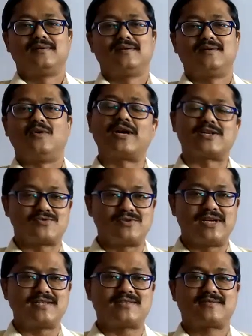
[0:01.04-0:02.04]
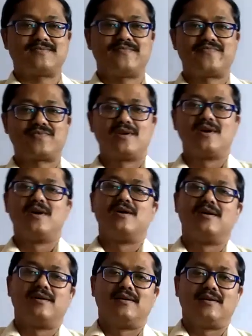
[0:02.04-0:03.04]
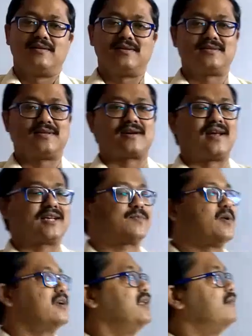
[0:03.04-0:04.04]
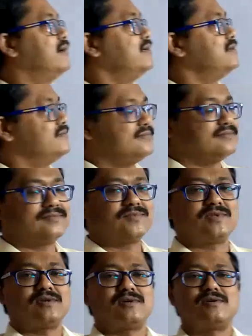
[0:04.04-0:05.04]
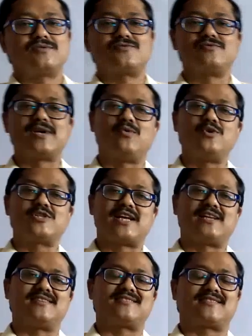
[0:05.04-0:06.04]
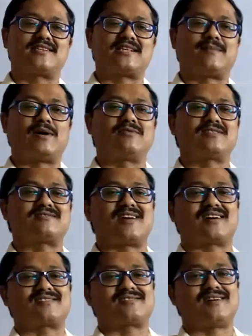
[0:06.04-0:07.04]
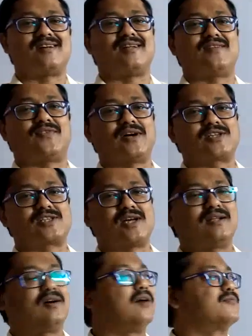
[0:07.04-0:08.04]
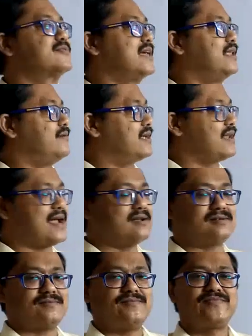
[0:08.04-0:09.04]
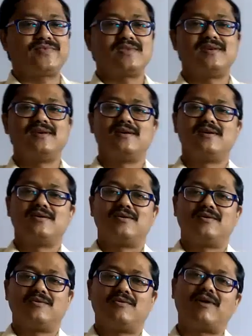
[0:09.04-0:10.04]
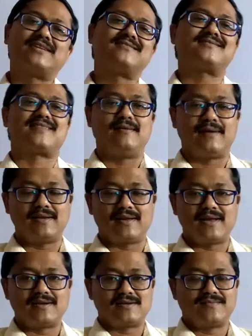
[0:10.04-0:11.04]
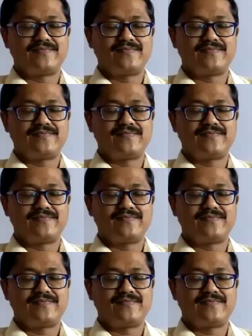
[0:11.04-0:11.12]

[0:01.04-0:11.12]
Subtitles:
Okay students, this is the class for 11. Today we shall discuss about the structure and function of salivary gland. What is the salivary gland?